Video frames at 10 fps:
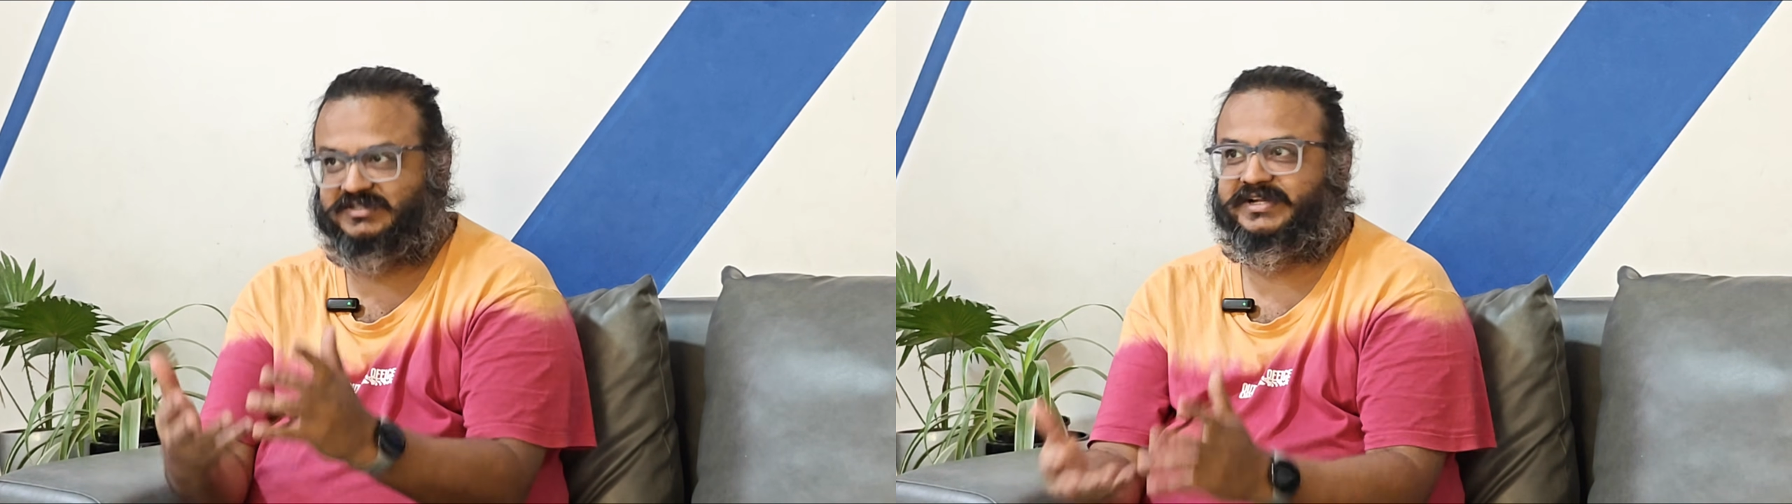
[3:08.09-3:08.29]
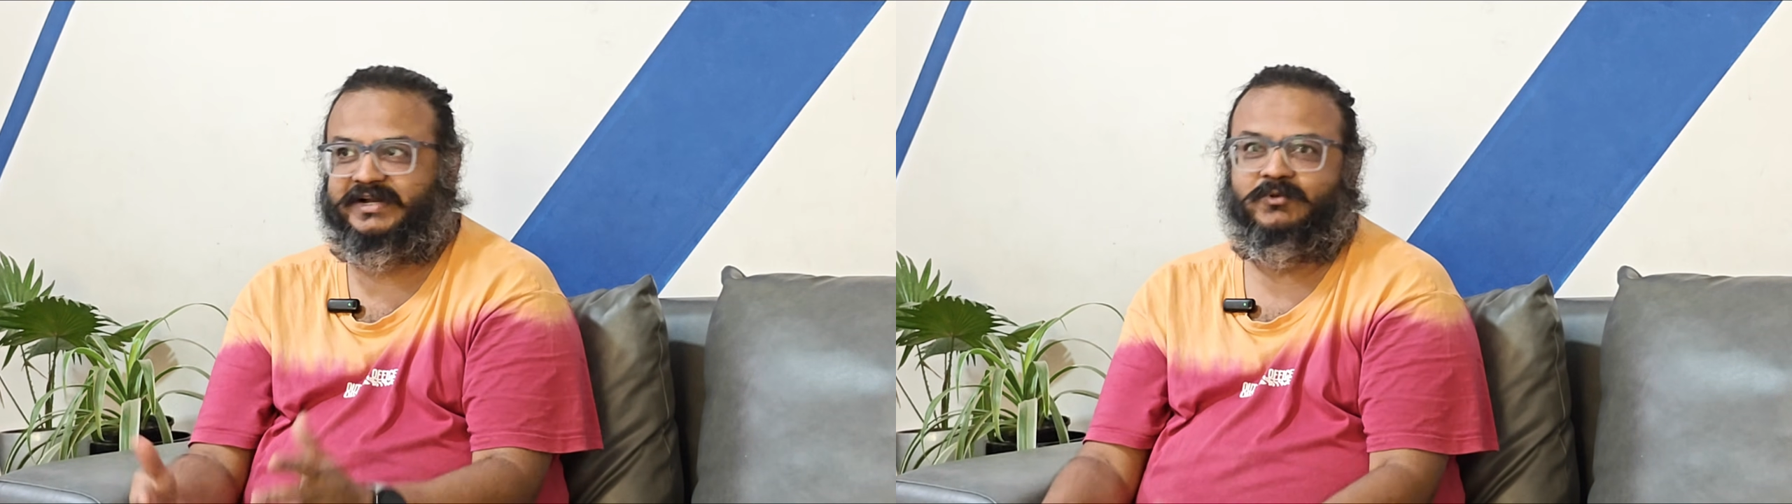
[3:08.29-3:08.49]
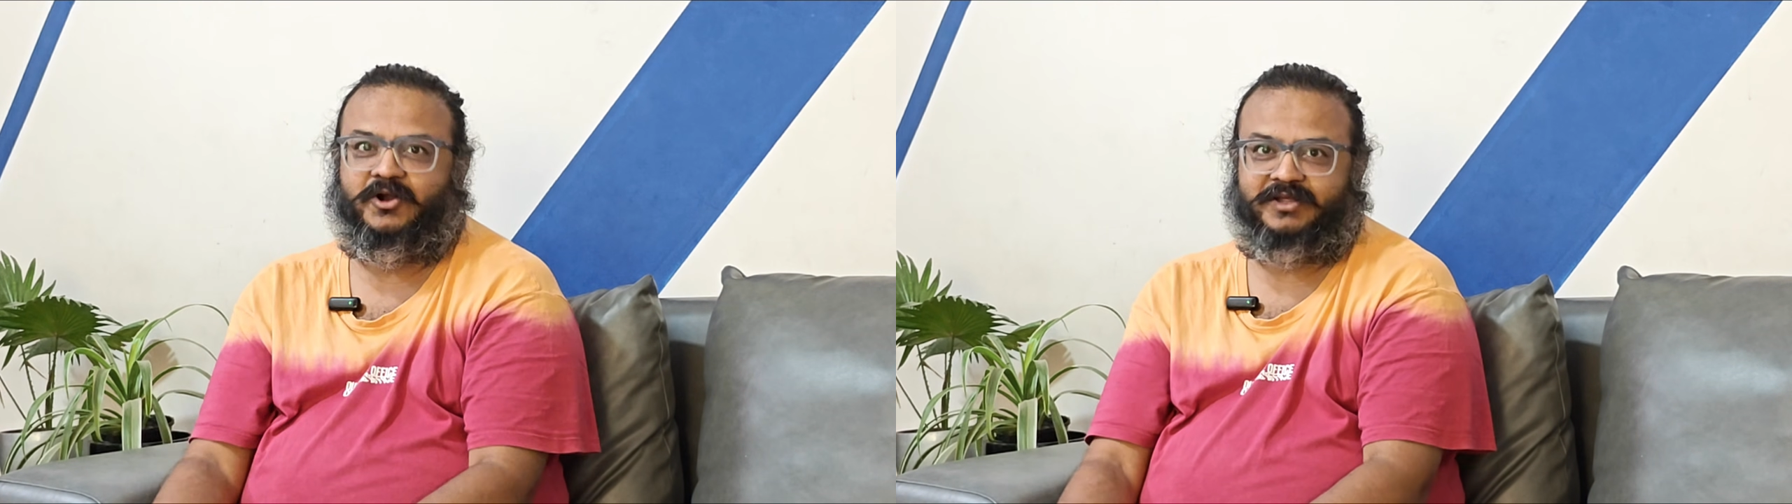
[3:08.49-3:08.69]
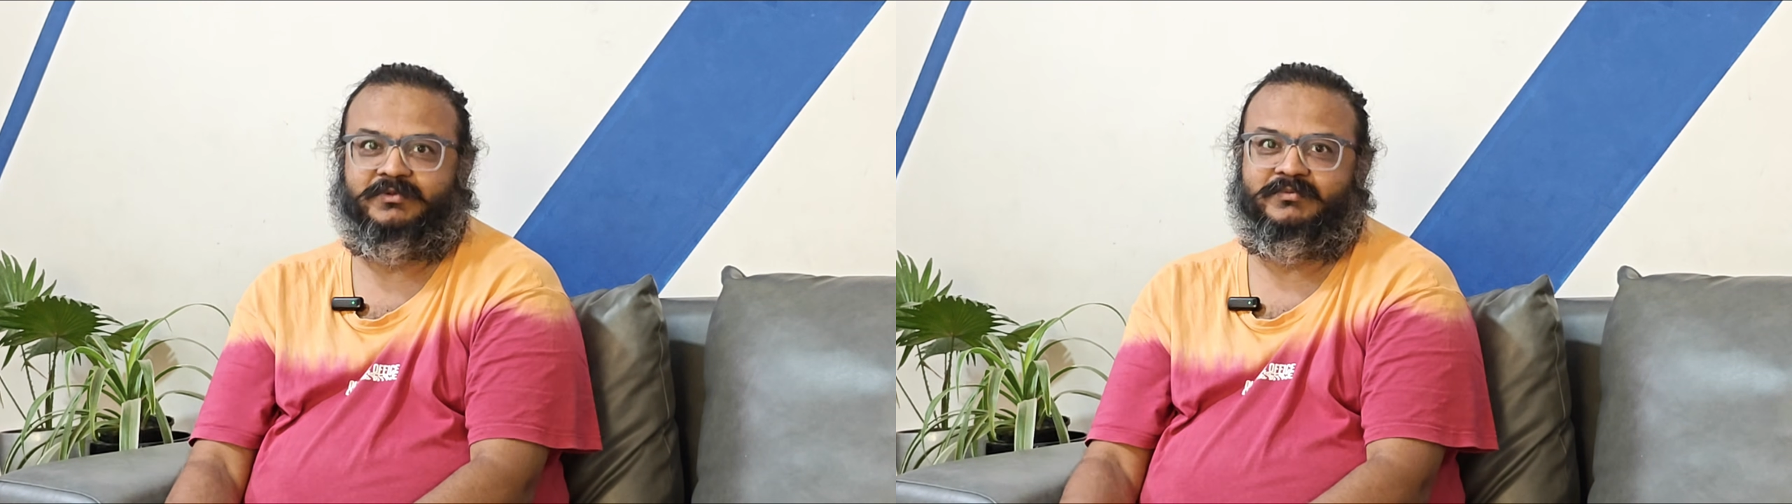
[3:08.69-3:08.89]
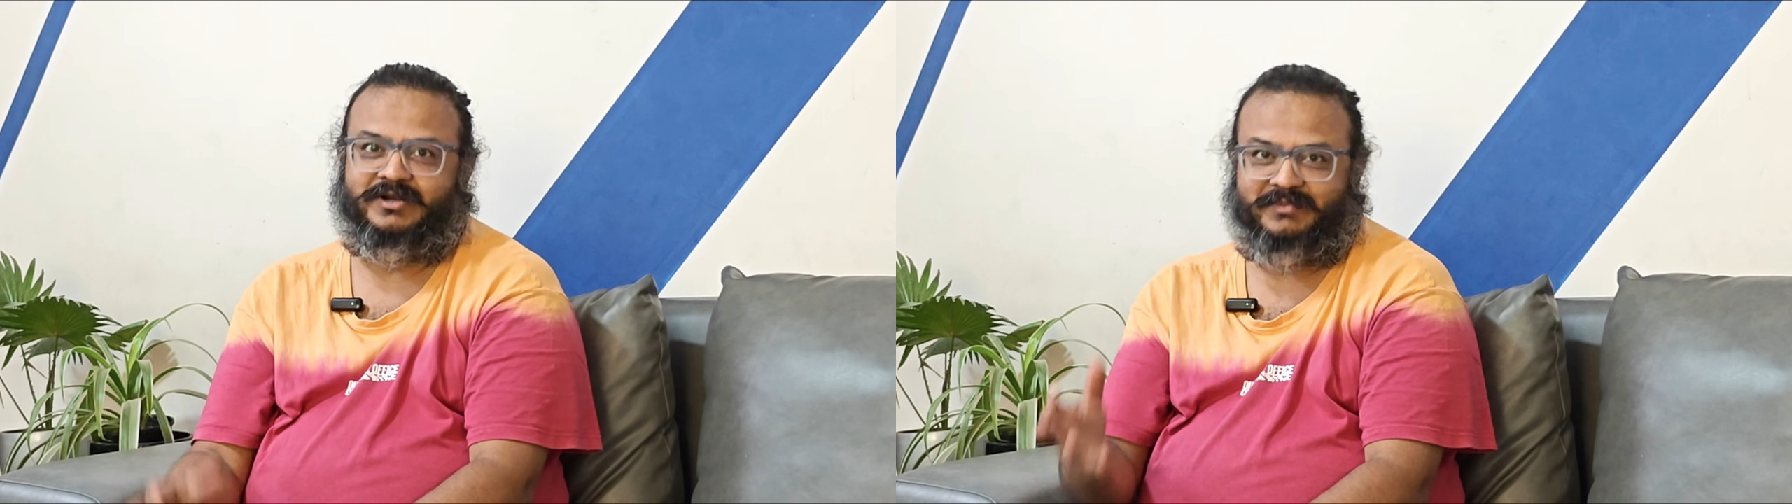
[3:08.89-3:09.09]
need blotting
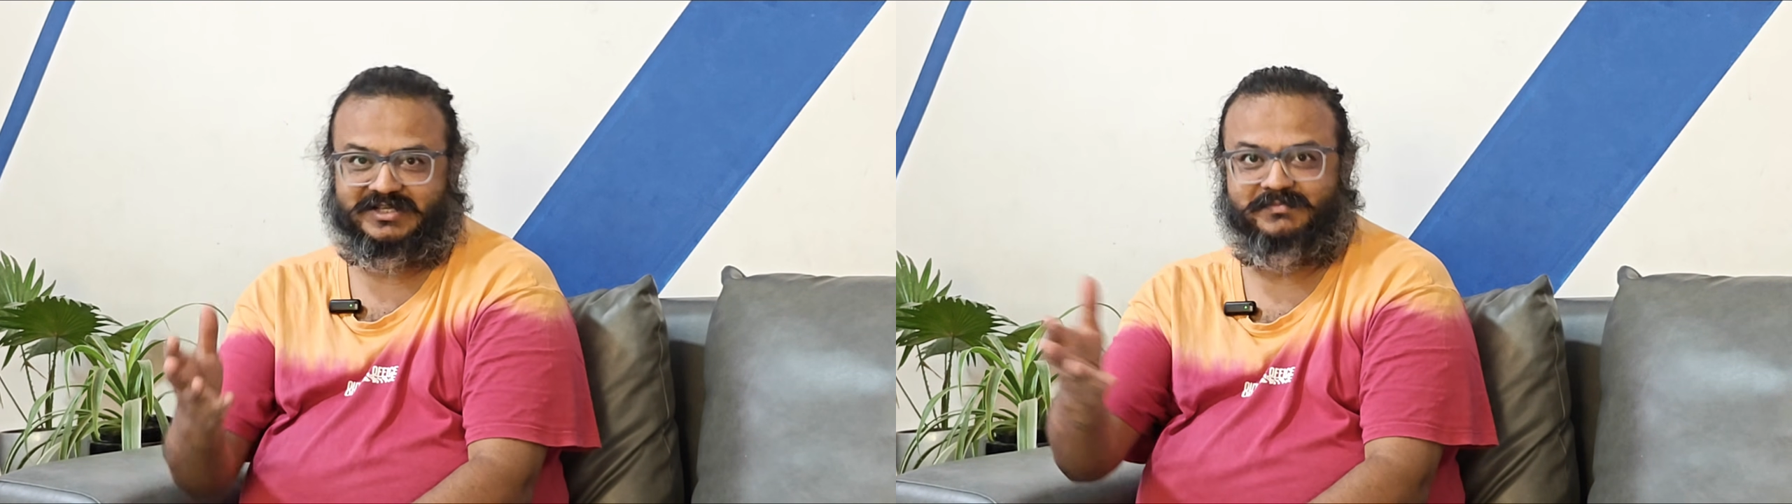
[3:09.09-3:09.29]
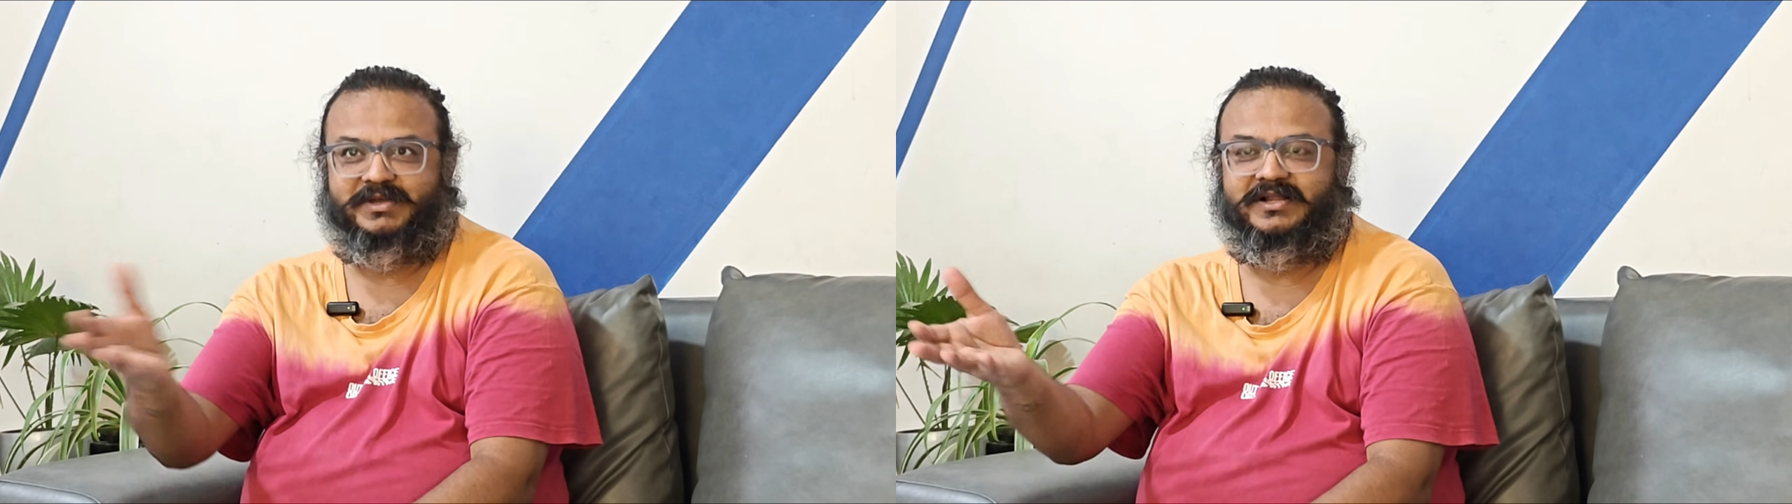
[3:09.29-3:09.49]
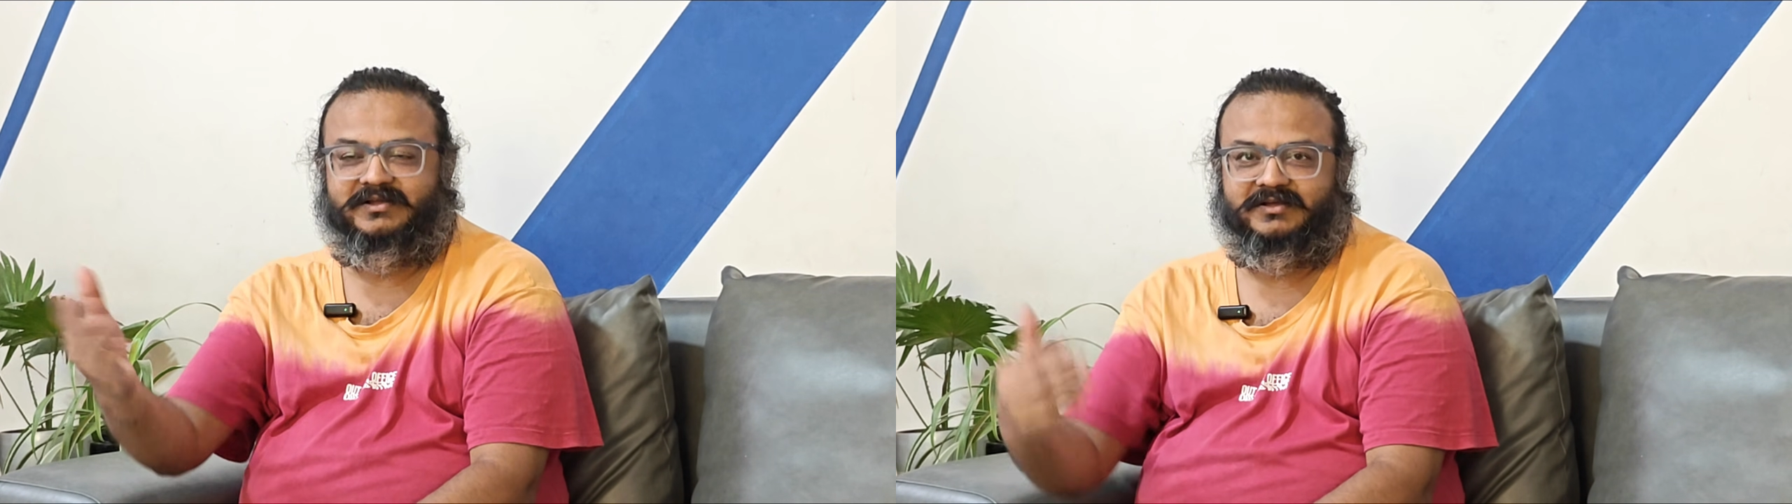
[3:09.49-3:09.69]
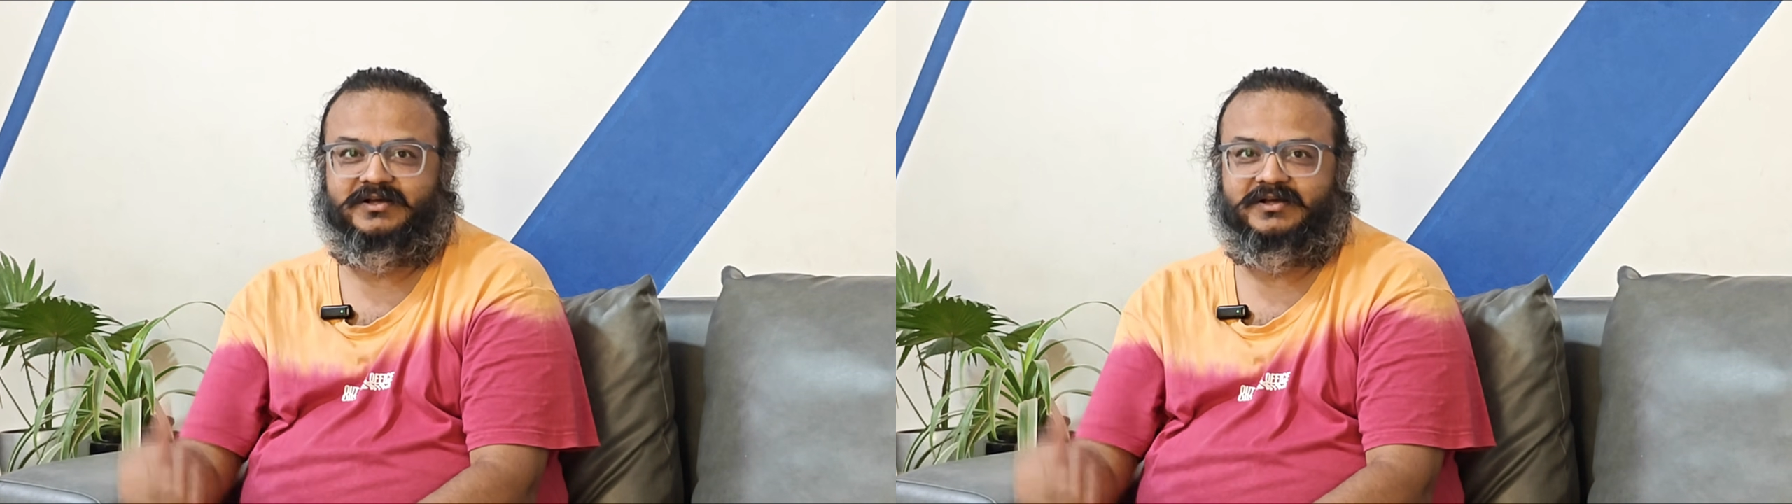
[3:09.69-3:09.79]
paper. It makes a big